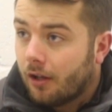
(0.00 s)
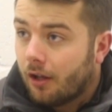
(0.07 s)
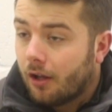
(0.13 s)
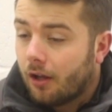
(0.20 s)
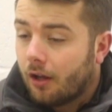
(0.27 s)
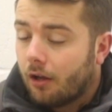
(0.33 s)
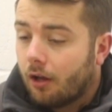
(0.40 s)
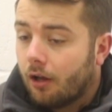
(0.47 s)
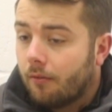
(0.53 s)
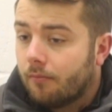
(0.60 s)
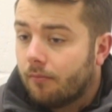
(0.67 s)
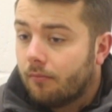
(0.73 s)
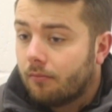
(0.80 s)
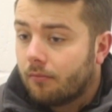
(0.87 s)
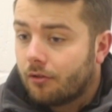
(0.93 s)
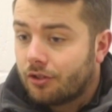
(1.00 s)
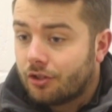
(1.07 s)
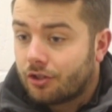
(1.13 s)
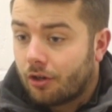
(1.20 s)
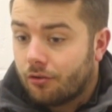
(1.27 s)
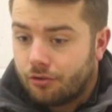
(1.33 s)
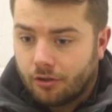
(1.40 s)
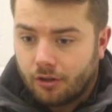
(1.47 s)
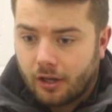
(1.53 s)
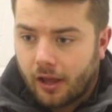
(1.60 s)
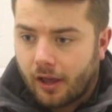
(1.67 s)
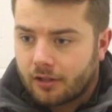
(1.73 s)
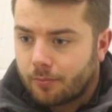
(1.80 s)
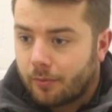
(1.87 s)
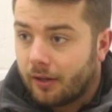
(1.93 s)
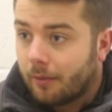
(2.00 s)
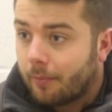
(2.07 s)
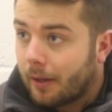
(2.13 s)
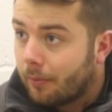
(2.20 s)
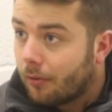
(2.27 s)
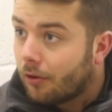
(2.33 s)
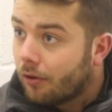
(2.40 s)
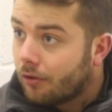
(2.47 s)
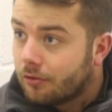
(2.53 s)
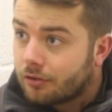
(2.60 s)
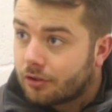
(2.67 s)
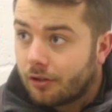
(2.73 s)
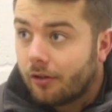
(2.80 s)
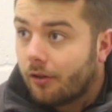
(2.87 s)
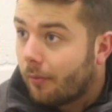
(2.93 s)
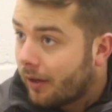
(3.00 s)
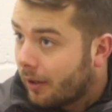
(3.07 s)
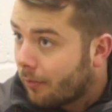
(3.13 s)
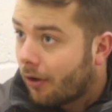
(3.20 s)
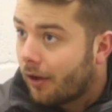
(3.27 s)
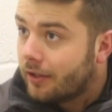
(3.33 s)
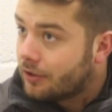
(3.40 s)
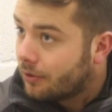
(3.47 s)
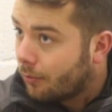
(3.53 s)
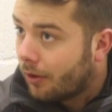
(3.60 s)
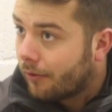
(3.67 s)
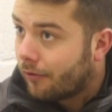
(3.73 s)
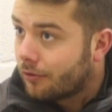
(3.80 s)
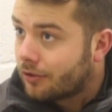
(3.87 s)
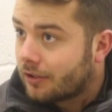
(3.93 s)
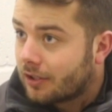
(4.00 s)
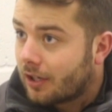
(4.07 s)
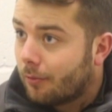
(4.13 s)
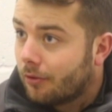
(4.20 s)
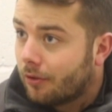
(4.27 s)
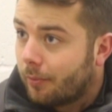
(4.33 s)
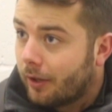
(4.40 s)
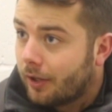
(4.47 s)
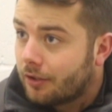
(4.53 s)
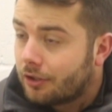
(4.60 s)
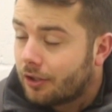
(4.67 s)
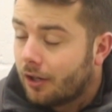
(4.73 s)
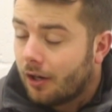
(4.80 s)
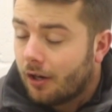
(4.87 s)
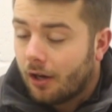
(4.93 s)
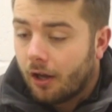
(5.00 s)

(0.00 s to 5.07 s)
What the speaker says: Because it shows you that they have to bring the people on, so that your Wendy Martins and whatever else have to come on the pitch,